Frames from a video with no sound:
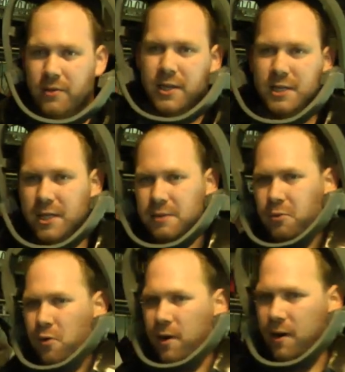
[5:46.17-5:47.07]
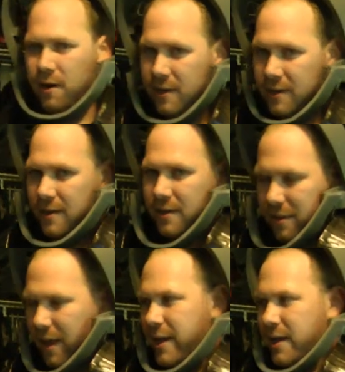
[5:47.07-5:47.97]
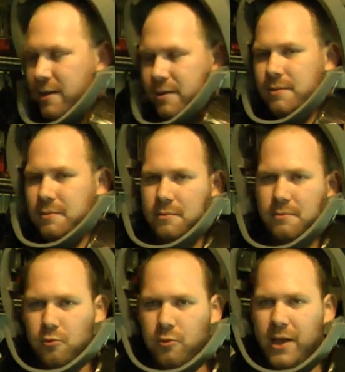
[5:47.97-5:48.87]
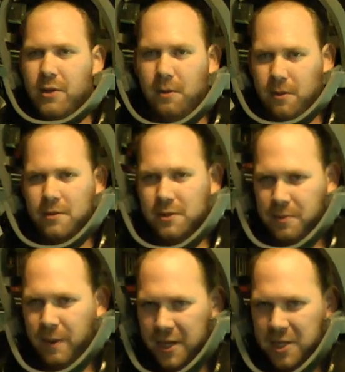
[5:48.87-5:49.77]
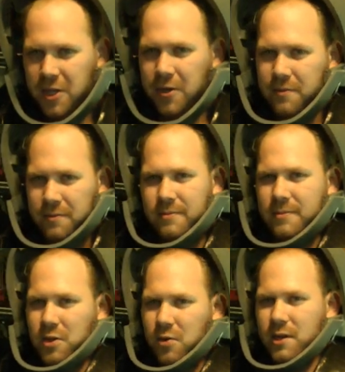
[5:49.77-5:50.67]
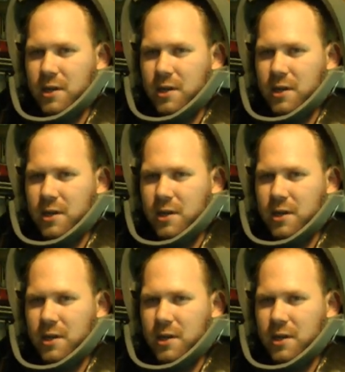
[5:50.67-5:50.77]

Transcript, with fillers: This is more, like, real spacesuit sort of